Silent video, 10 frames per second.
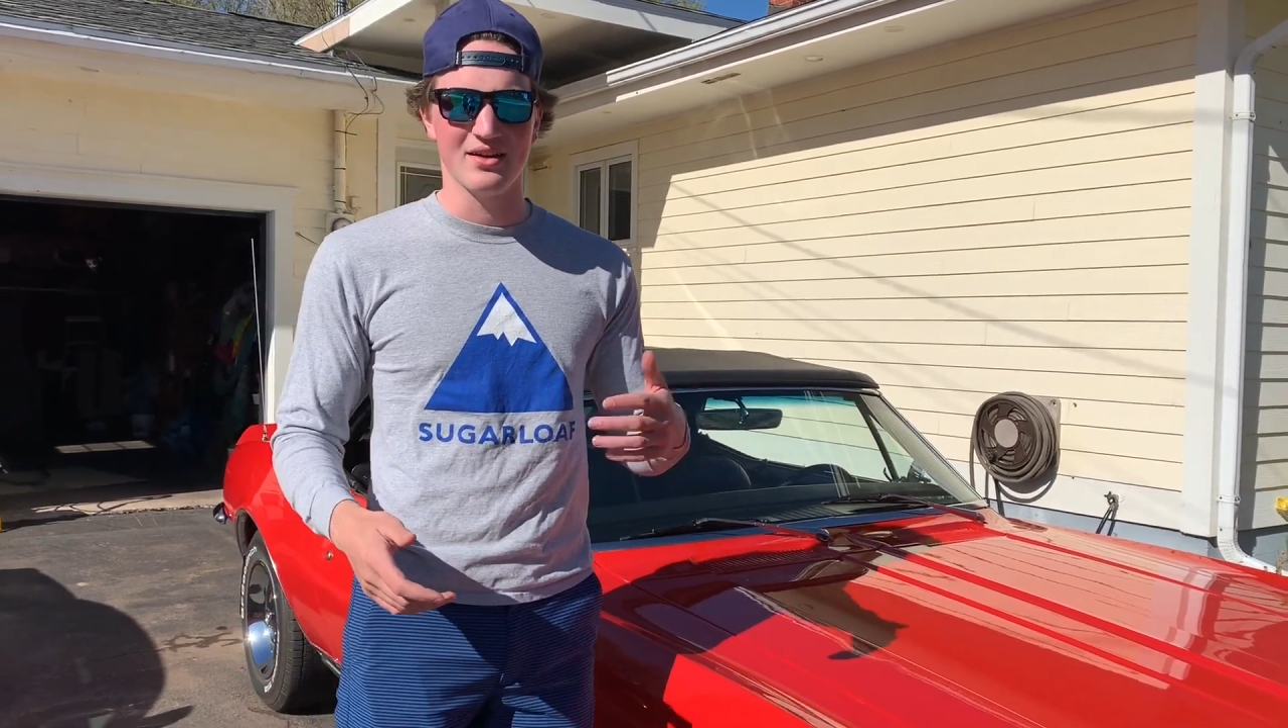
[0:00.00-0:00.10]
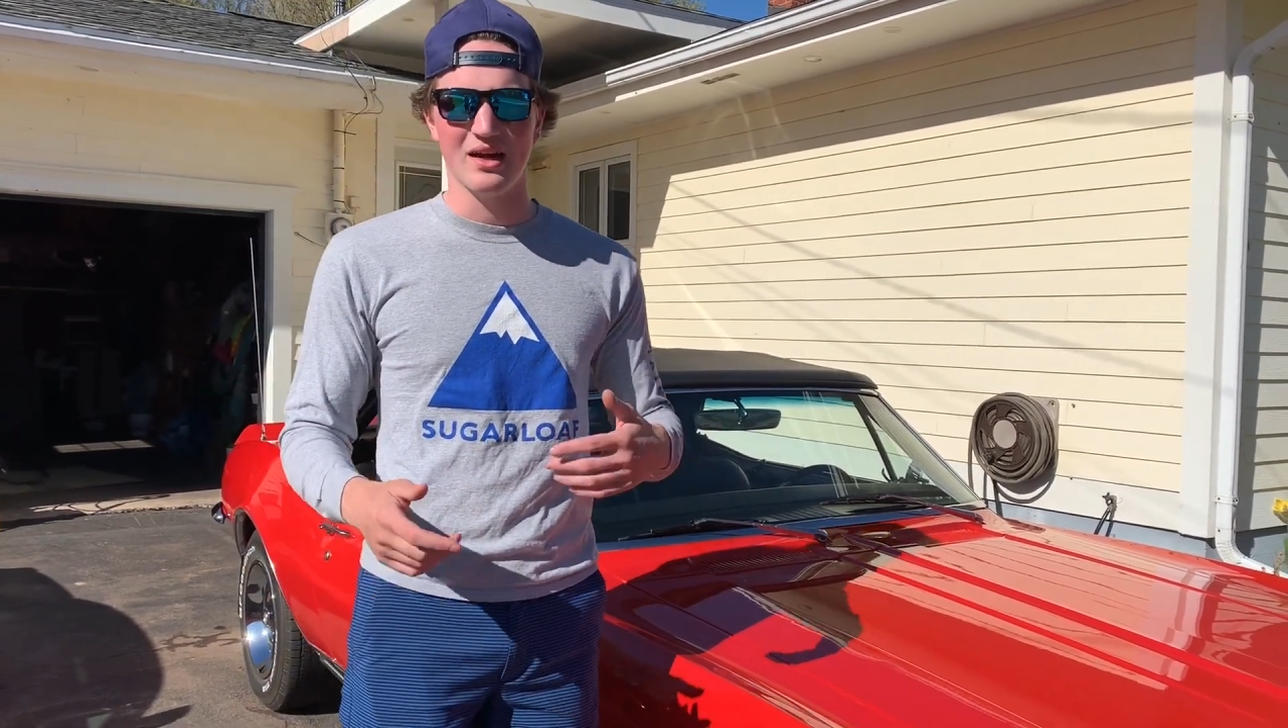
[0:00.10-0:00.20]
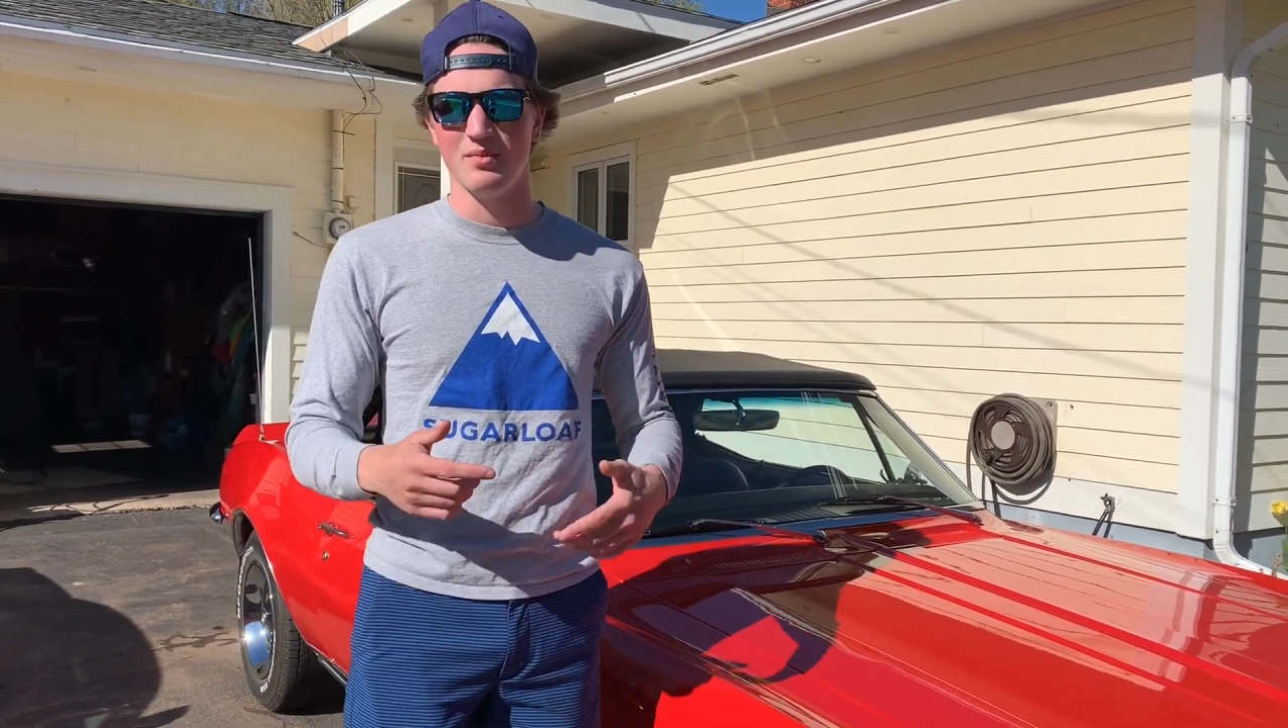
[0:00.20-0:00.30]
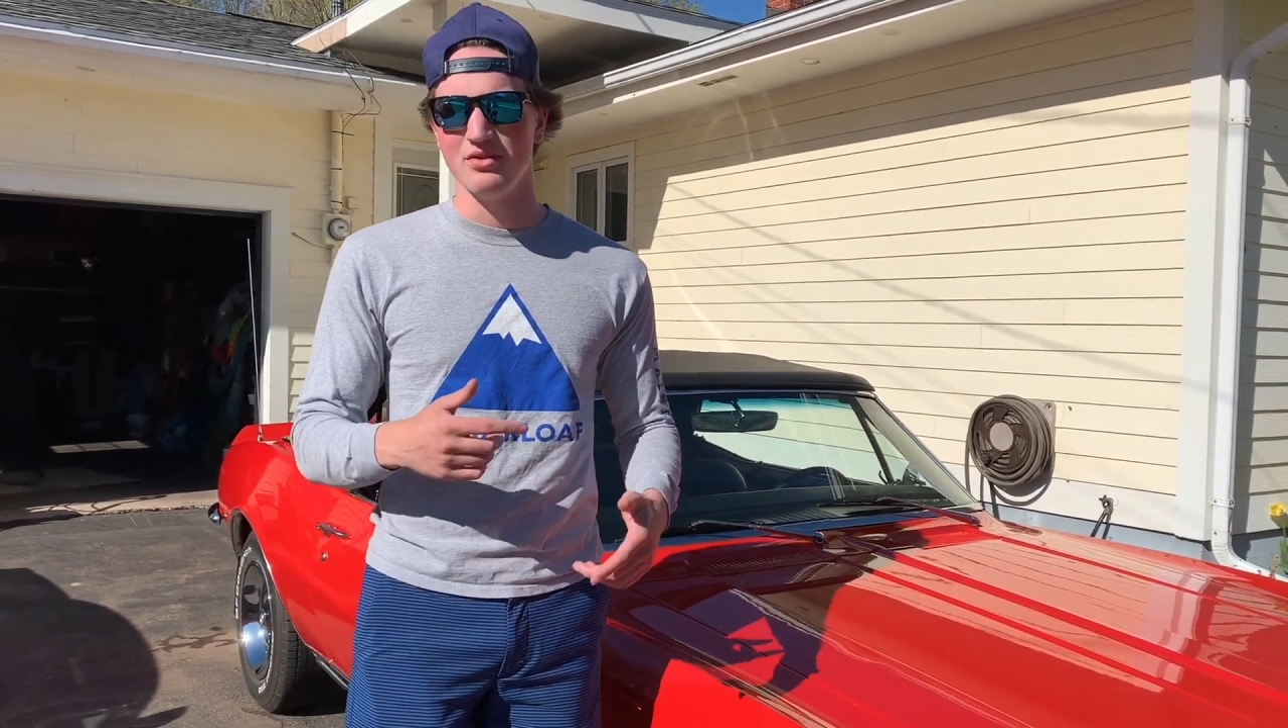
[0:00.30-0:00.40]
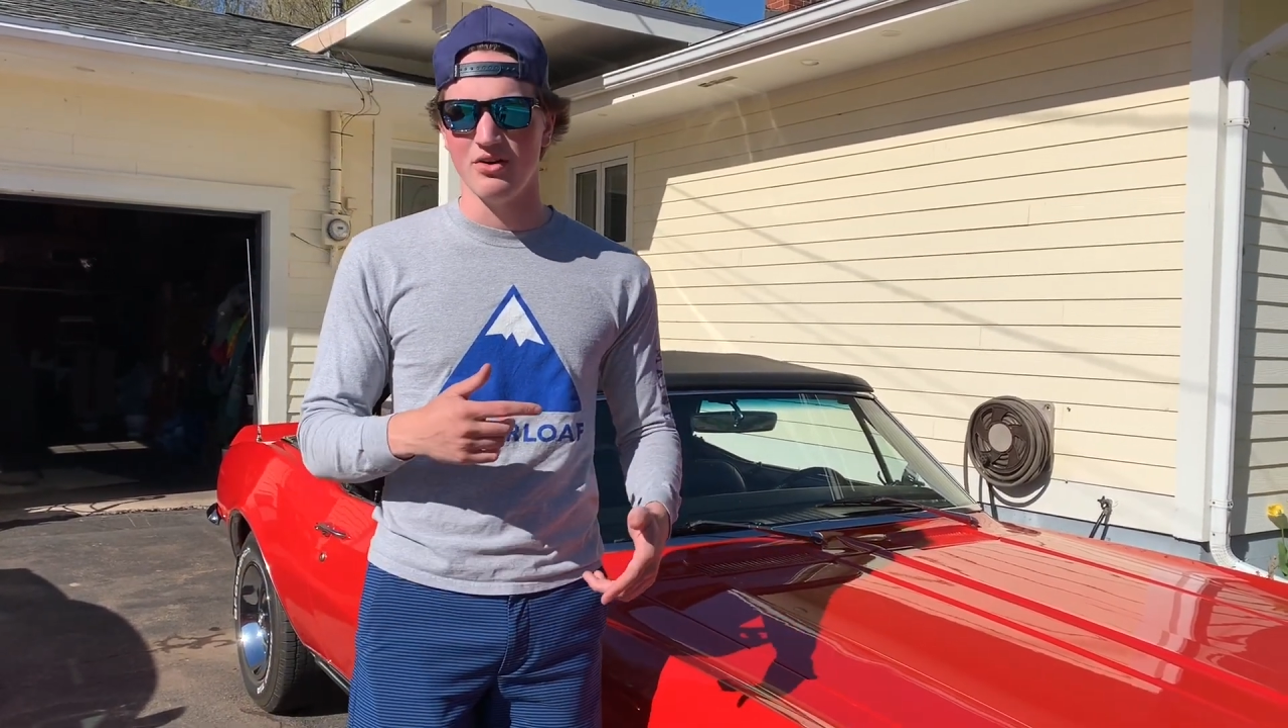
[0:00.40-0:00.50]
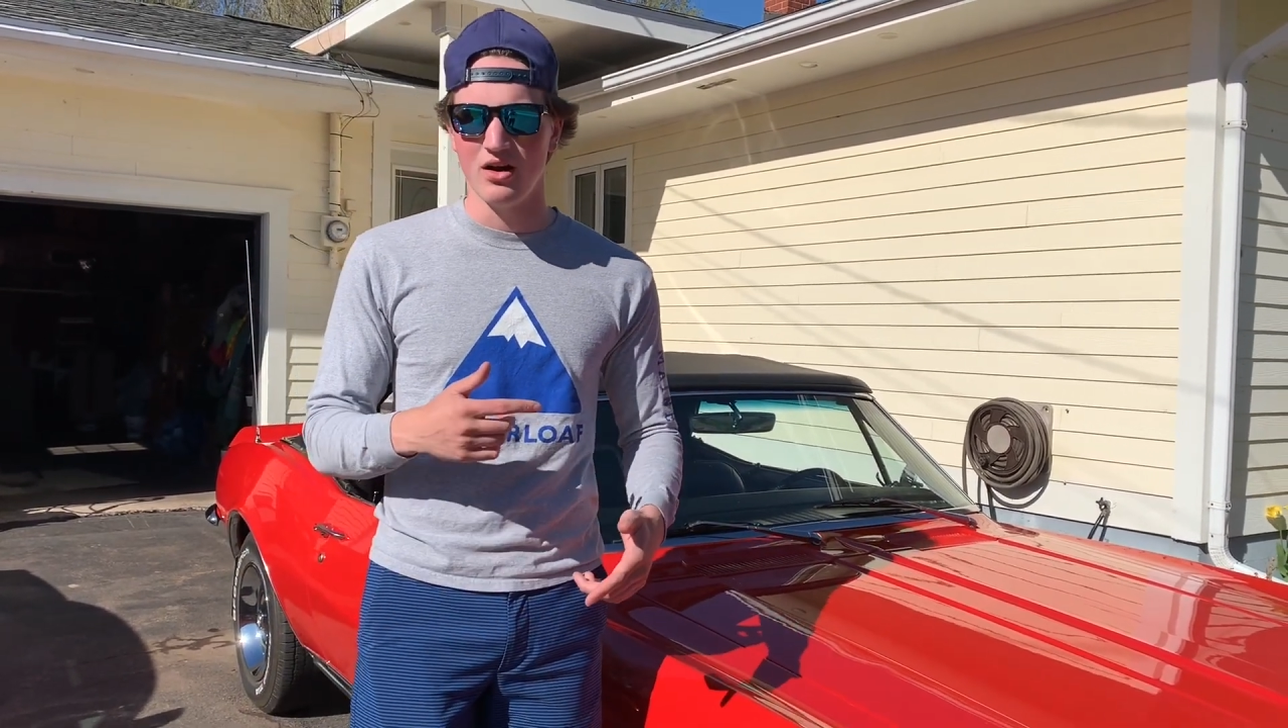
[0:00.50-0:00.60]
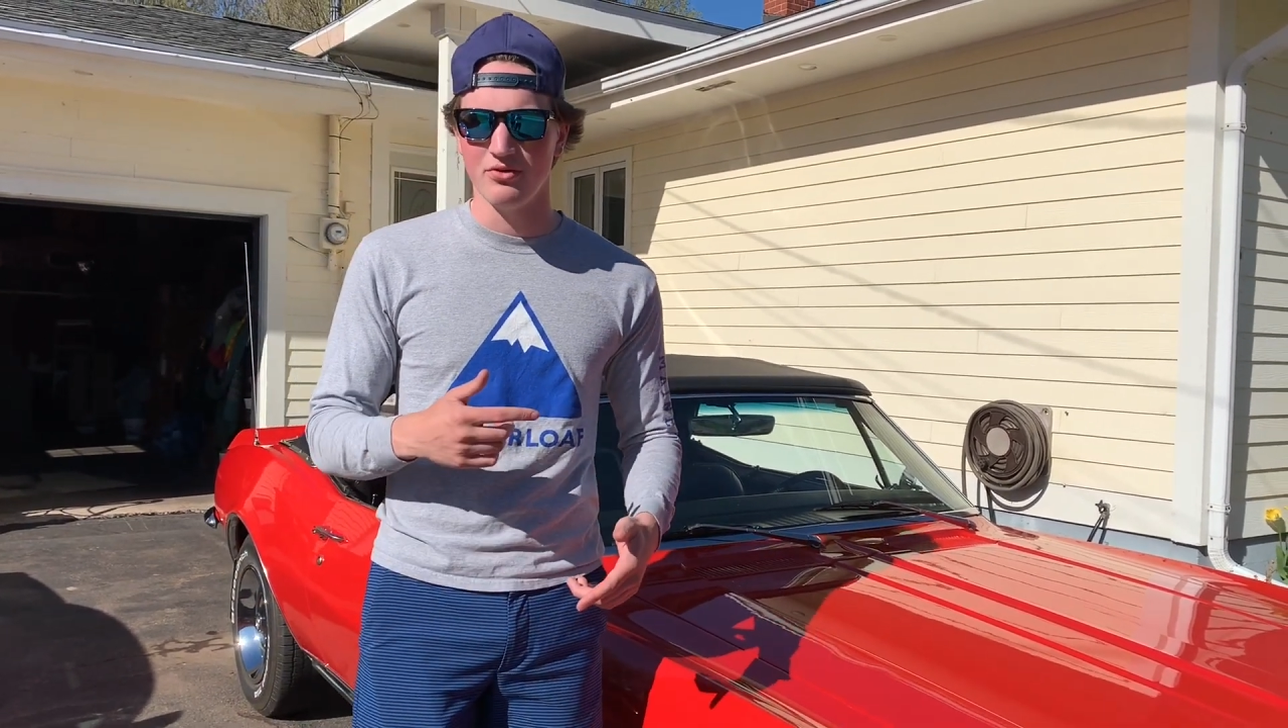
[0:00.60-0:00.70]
get me involved